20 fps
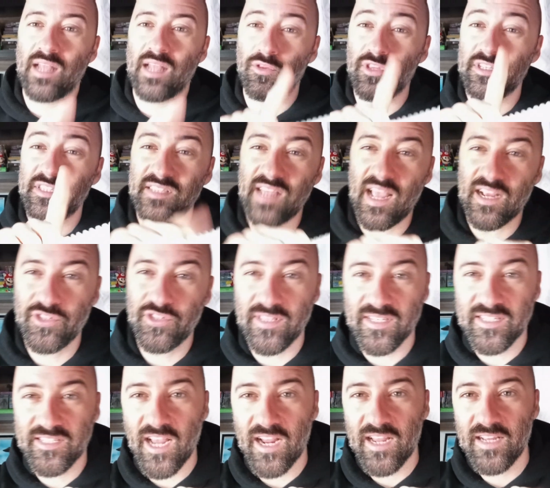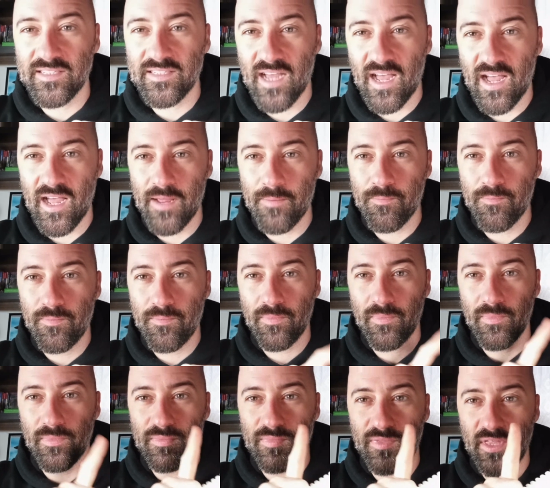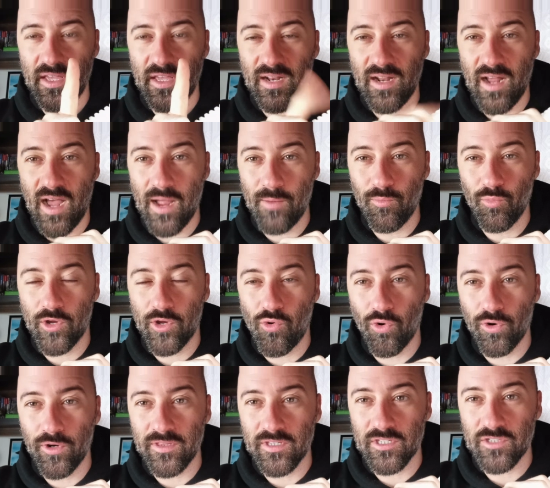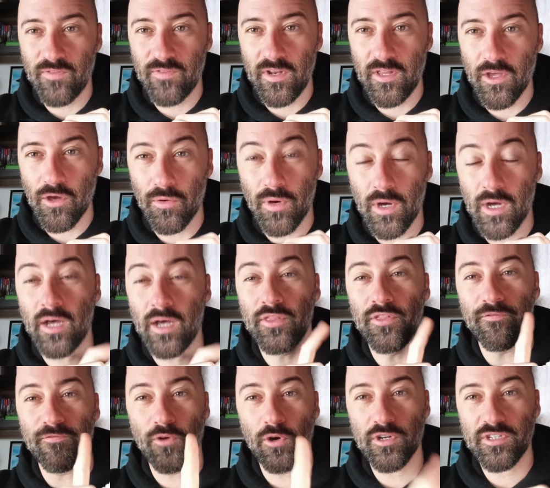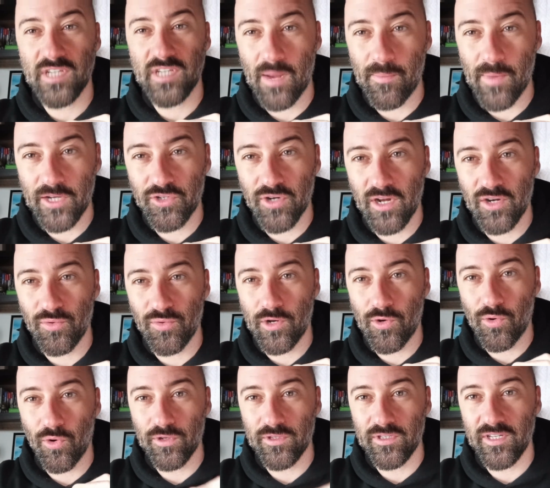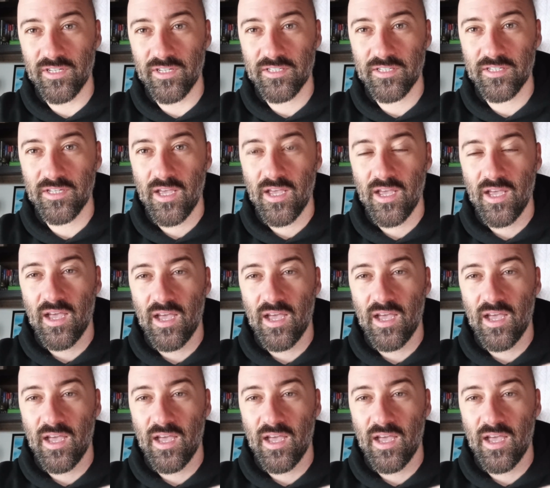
Now, this is actually the second time that I'm recording this video. The first time I tried to record this,